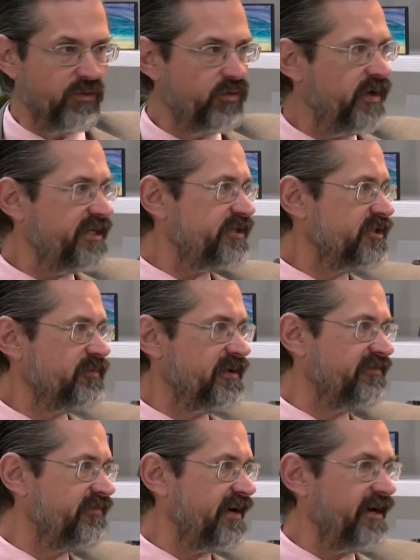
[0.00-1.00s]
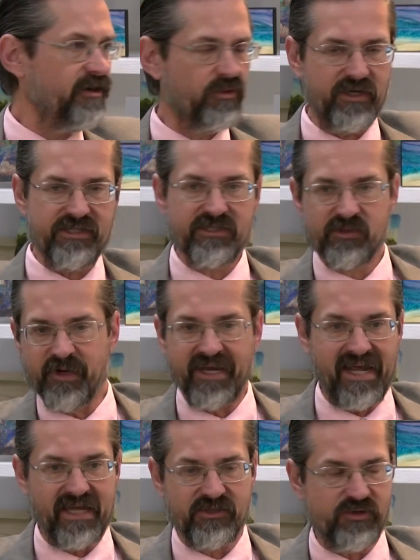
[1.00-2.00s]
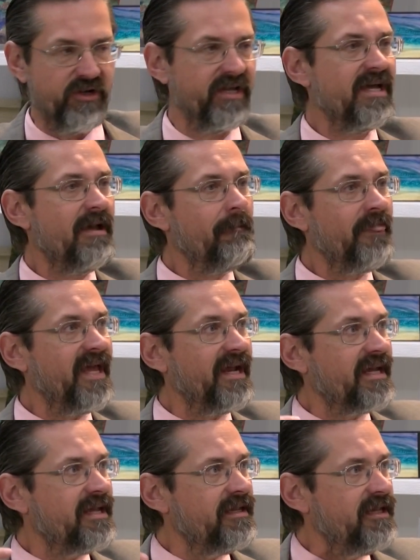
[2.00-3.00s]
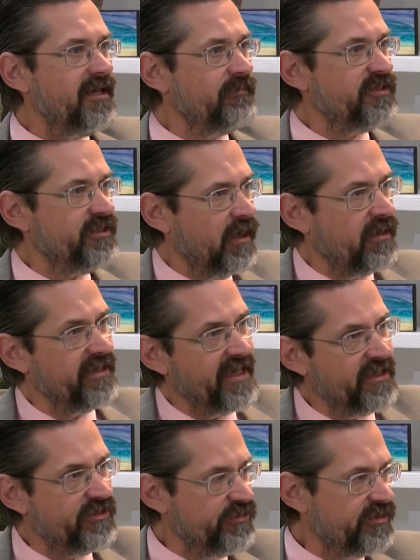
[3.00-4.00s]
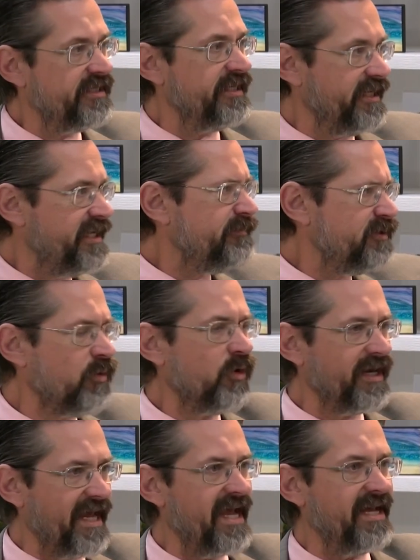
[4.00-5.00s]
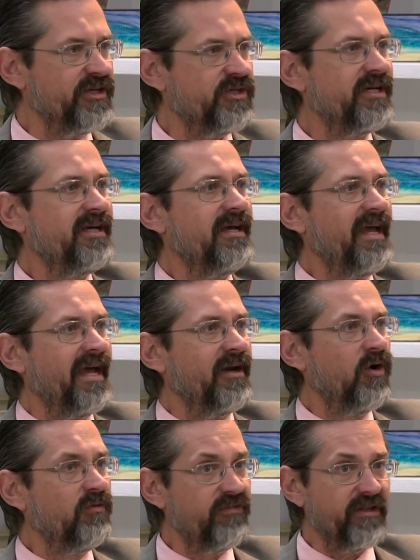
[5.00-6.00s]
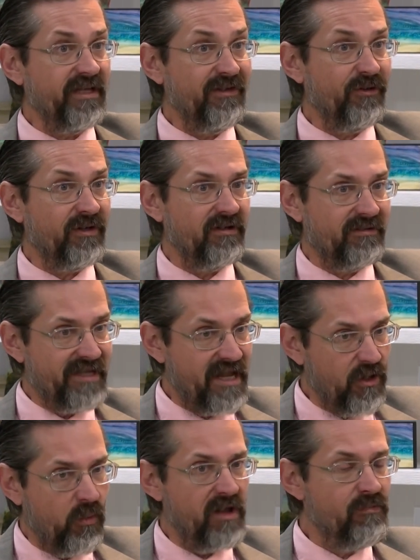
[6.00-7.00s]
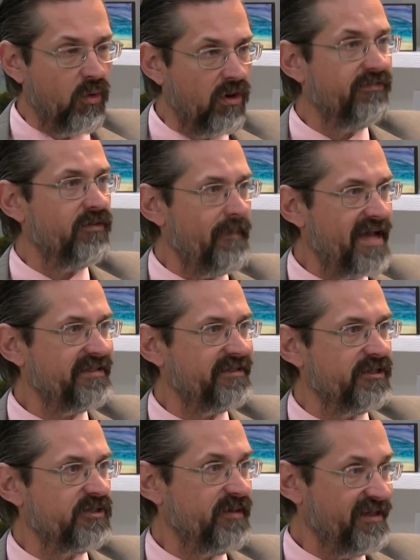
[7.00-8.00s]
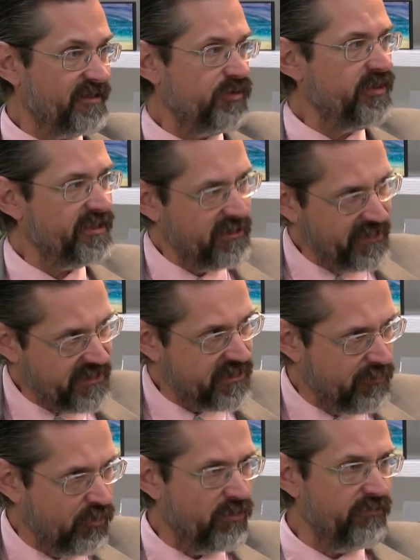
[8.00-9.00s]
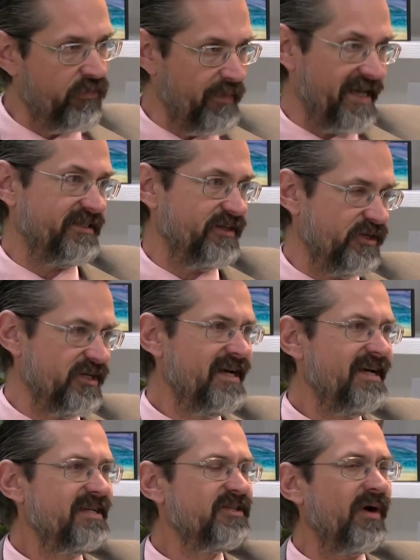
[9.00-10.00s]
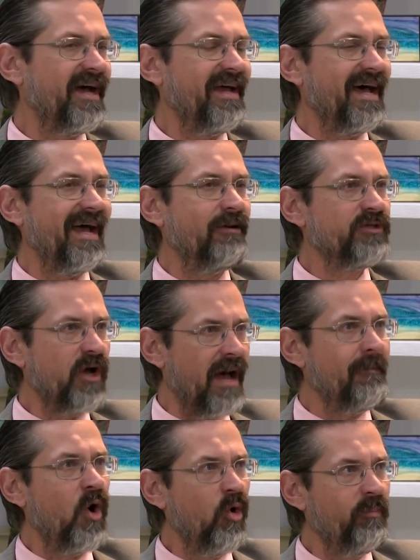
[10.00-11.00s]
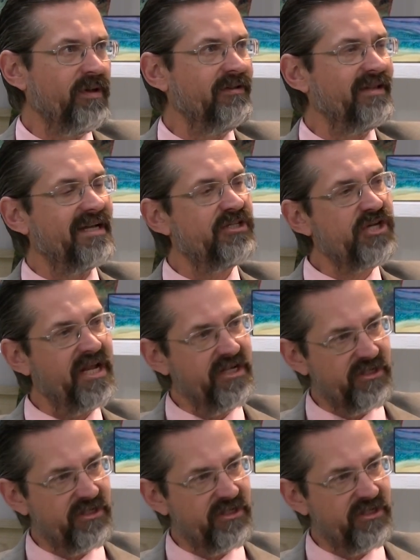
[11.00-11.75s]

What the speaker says: questions being fired, questions being answered, it keeps you on the edge of your seat. It keeps you more engaged. And hopefully you can take away more of a message because you get to listen to more of a message. So I'm hoping that change